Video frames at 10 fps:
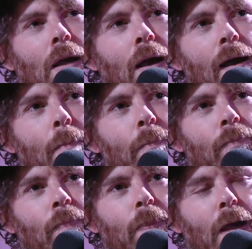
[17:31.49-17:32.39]

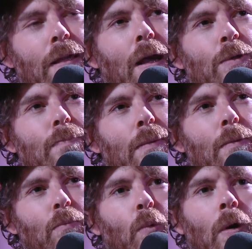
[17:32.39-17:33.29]
I think I was maybe
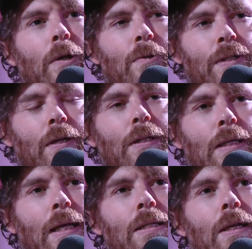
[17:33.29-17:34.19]
more interested in
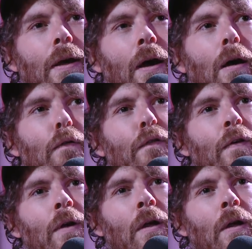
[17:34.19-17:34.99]
the idea of